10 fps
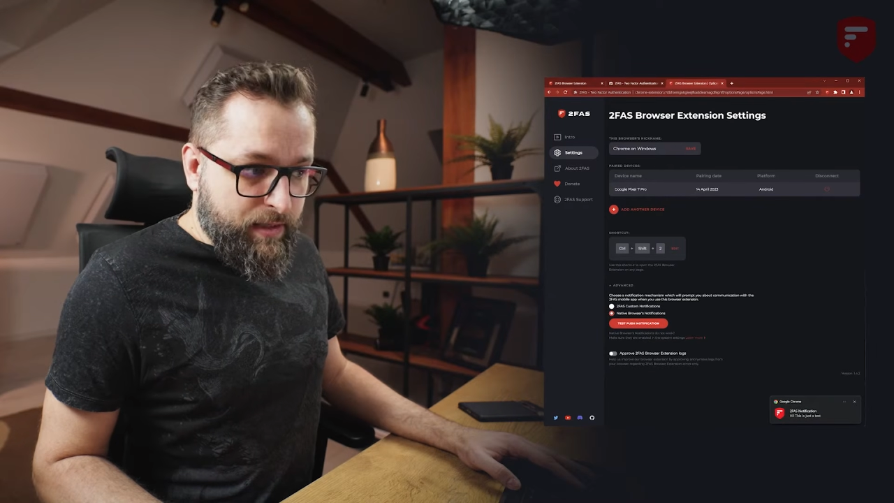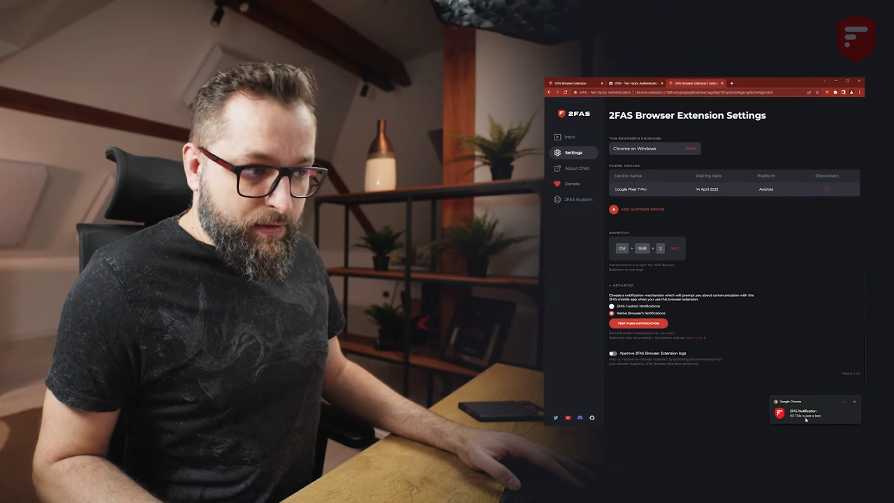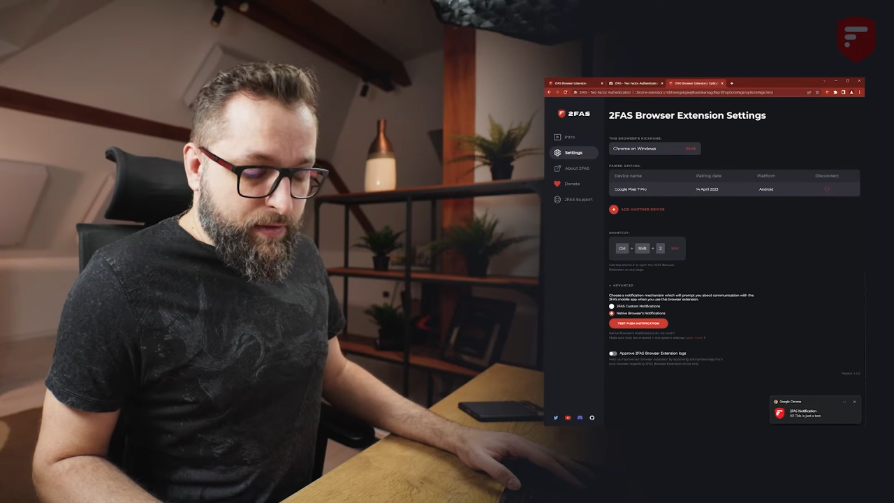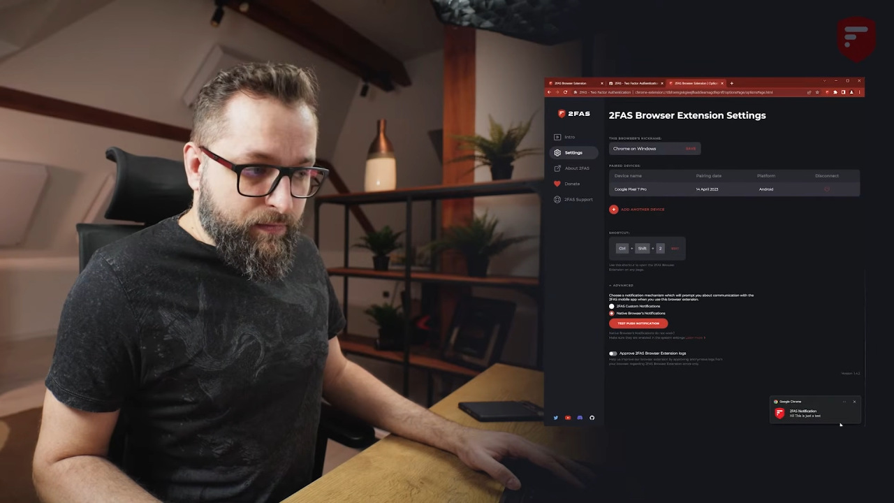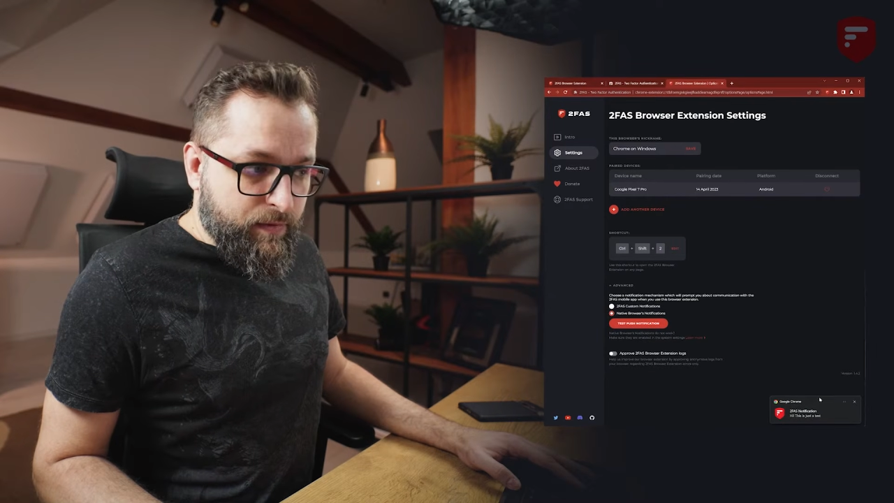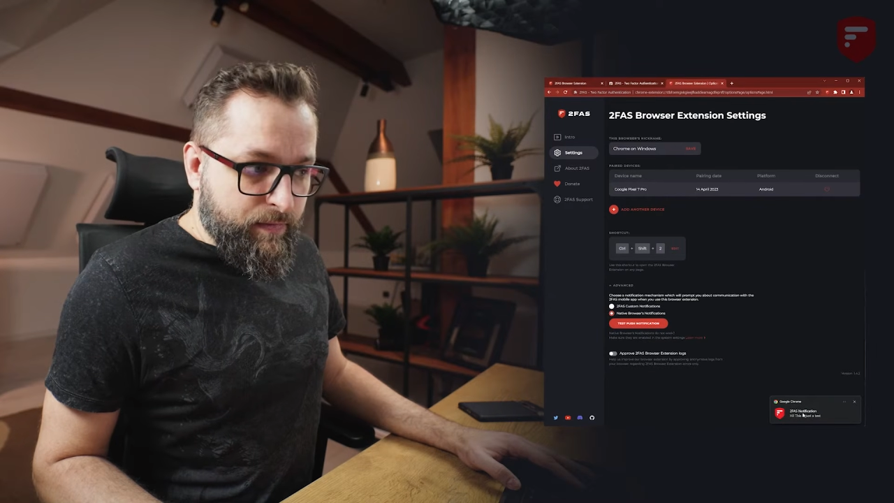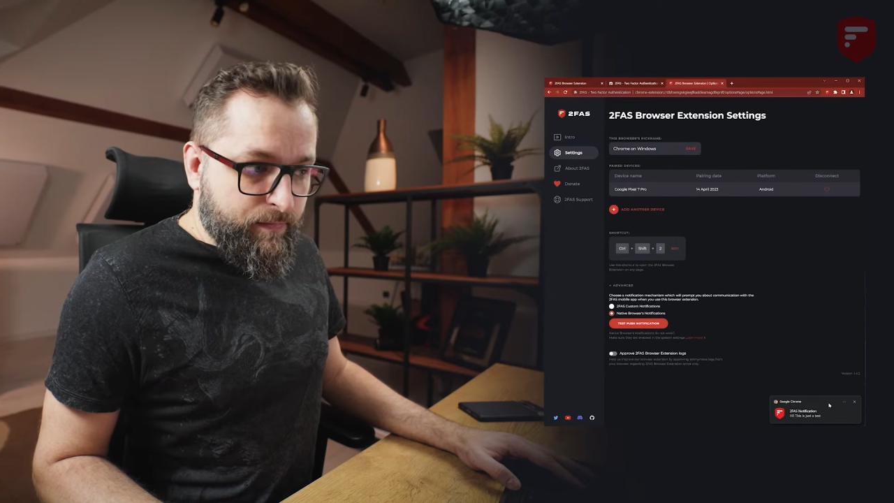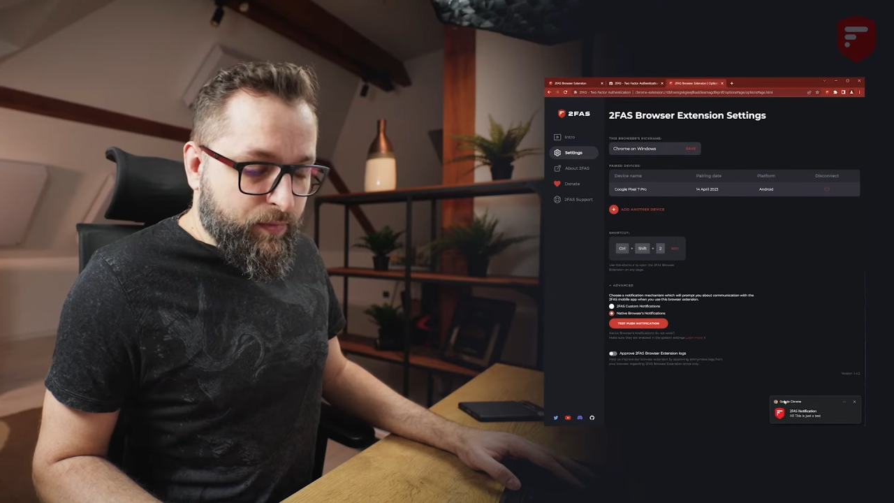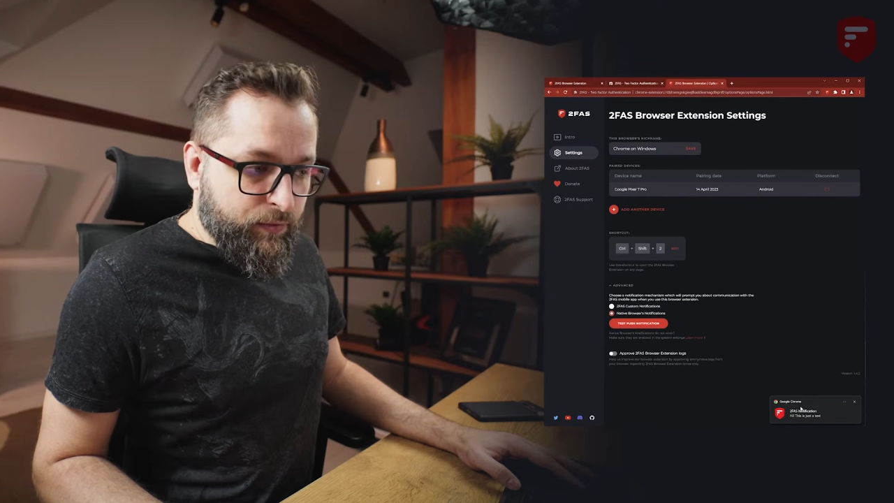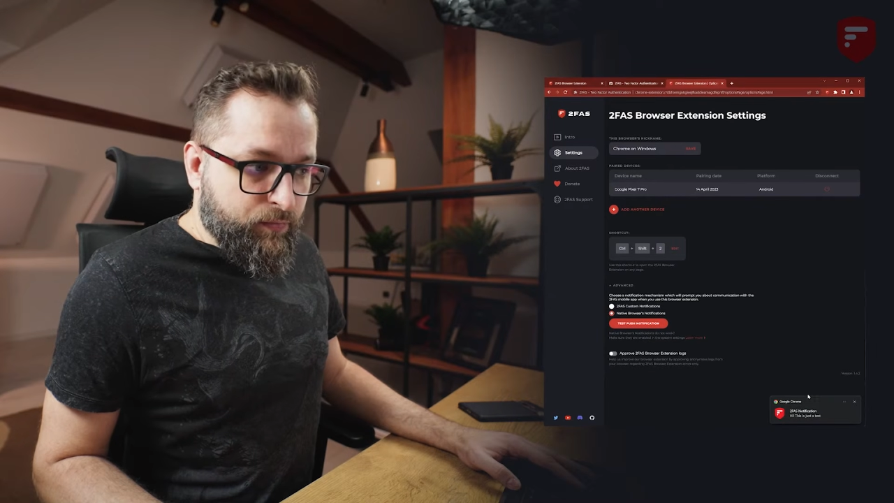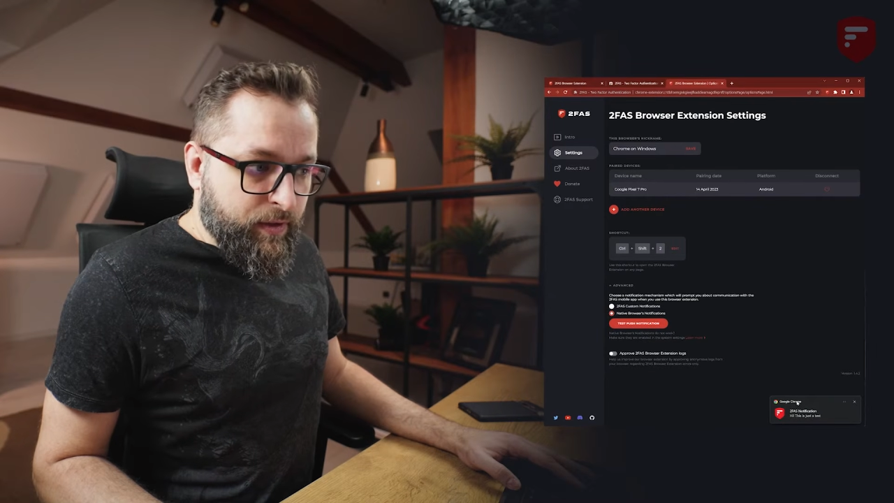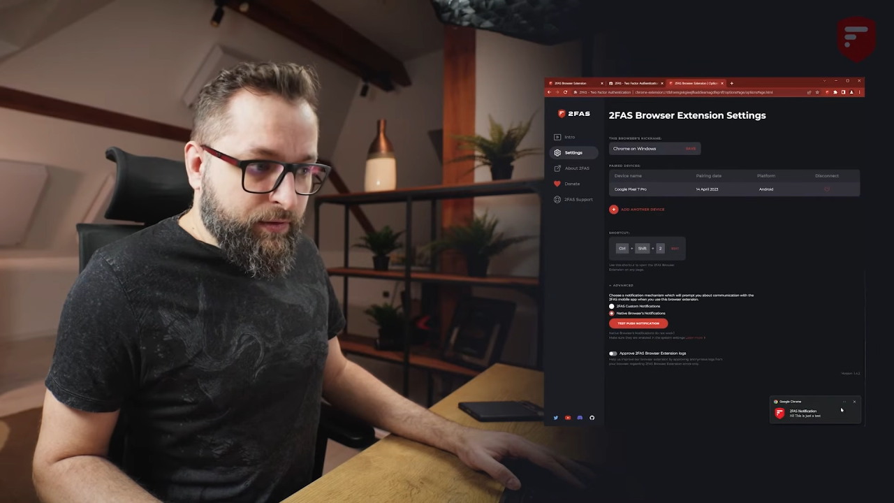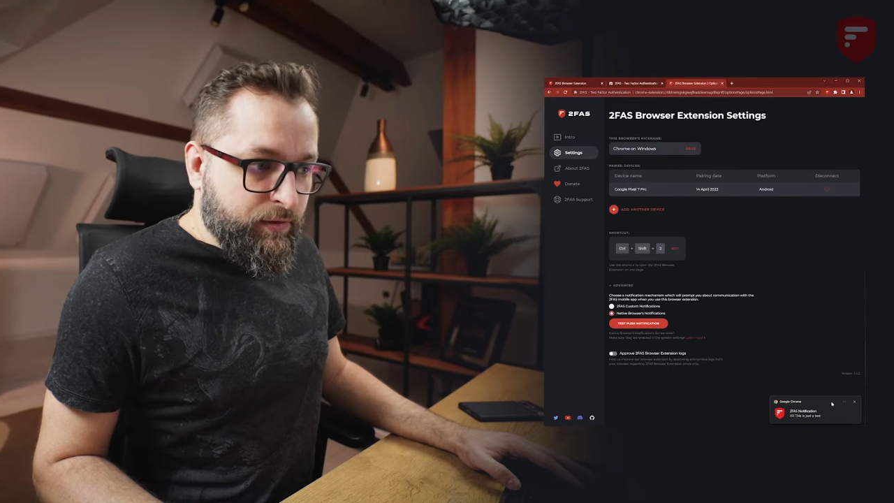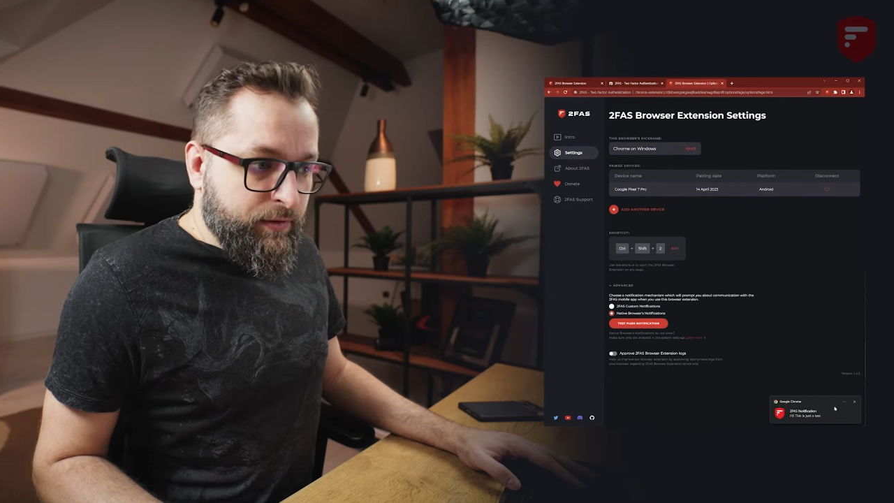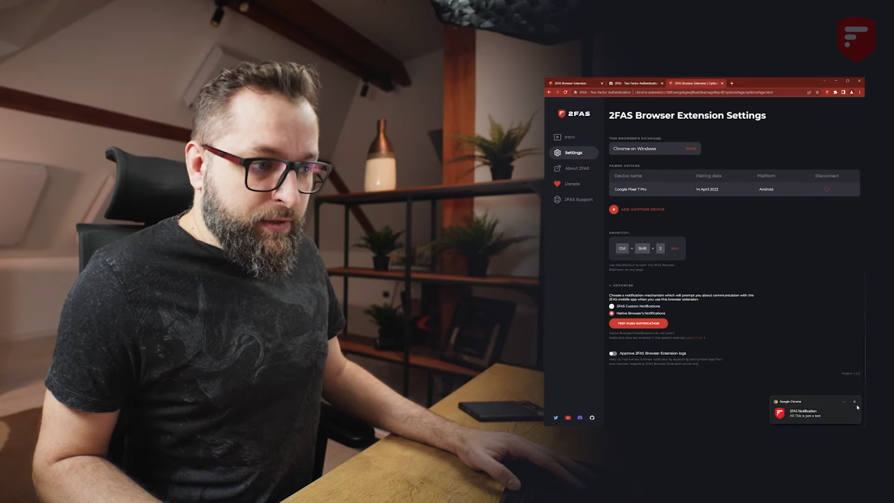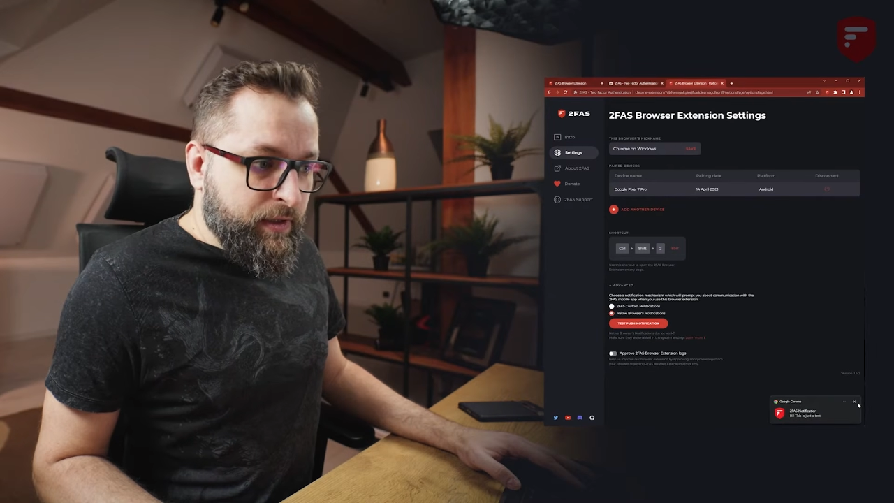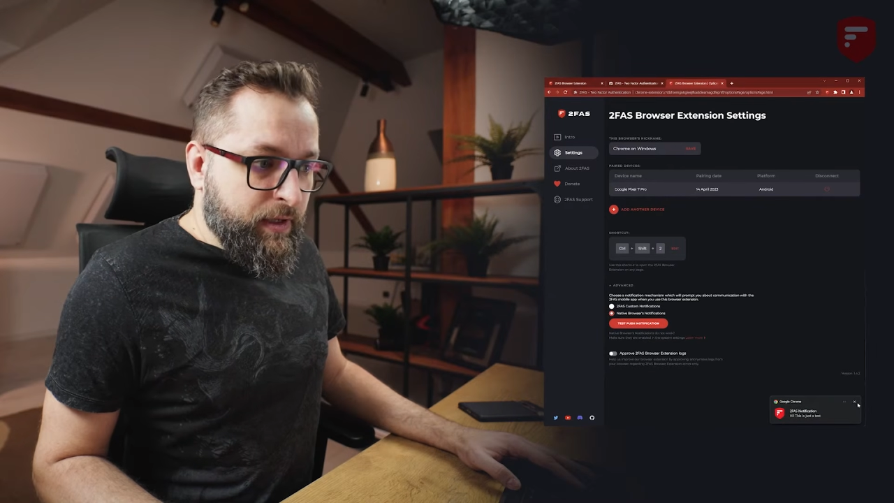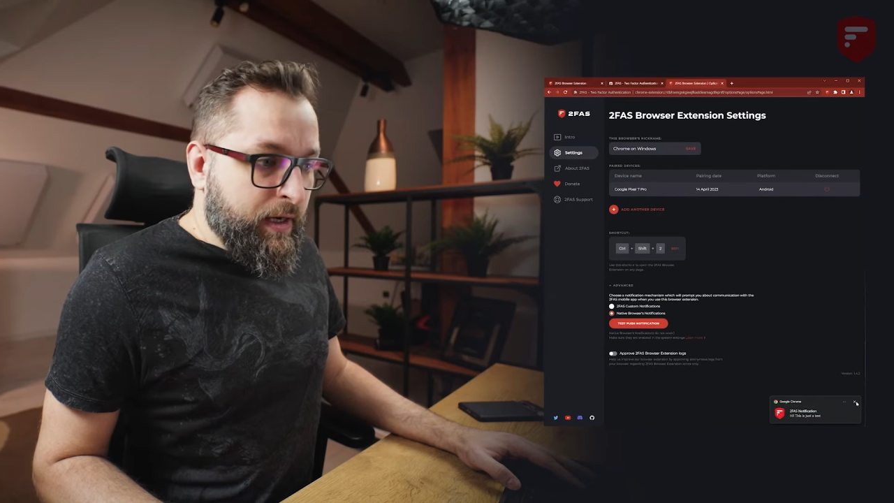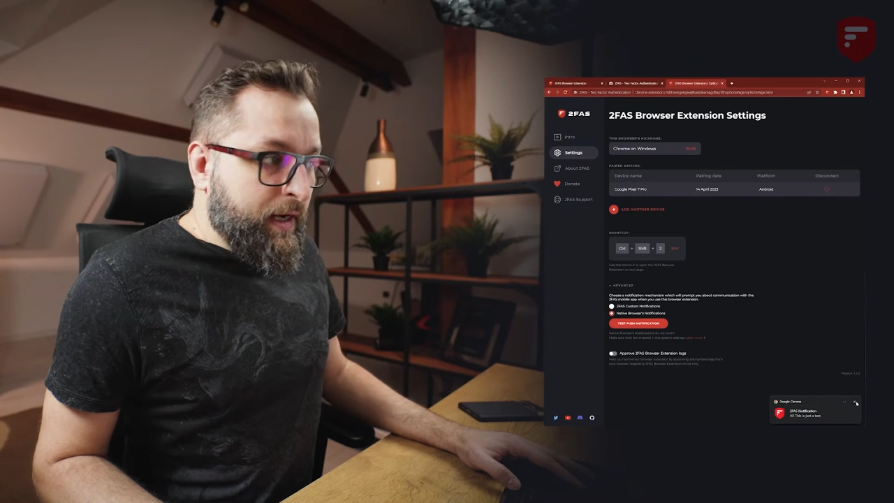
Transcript: the bottom right corner,